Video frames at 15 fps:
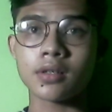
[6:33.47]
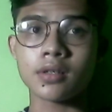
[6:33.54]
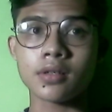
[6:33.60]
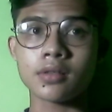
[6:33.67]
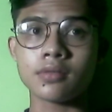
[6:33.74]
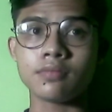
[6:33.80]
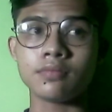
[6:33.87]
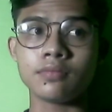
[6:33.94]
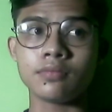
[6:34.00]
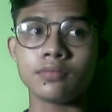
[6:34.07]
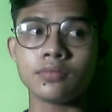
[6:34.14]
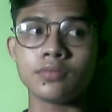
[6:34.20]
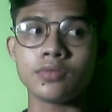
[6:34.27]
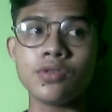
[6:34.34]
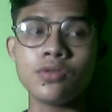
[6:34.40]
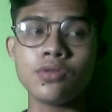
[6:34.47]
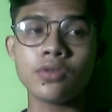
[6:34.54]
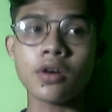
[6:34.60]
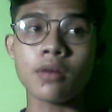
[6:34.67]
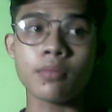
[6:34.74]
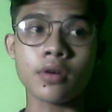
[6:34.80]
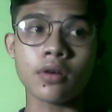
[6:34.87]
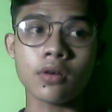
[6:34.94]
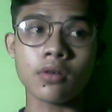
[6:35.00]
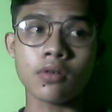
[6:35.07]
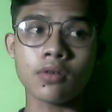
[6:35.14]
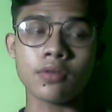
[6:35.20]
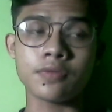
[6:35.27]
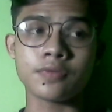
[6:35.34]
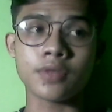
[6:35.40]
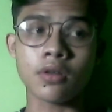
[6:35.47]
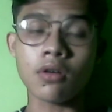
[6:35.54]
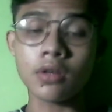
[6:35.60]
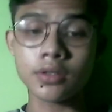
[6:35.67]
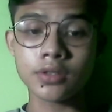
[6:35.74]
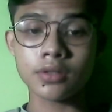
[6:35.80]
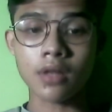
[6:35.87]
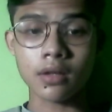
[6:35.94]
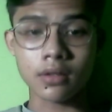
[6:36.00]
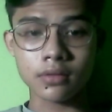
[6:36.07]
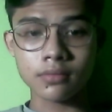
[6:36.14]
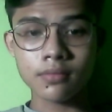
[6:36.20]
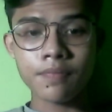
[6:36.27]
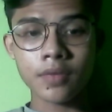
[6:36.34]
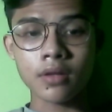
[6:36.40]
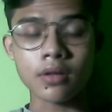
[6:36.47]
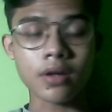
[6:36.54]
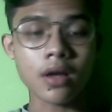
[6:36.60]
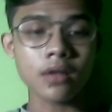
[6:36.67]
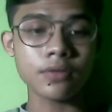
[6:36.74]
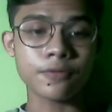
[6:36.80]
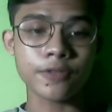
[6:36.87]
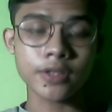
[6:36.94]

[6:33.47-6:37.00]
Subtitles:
they call it freshman, and if they go through the semester 2,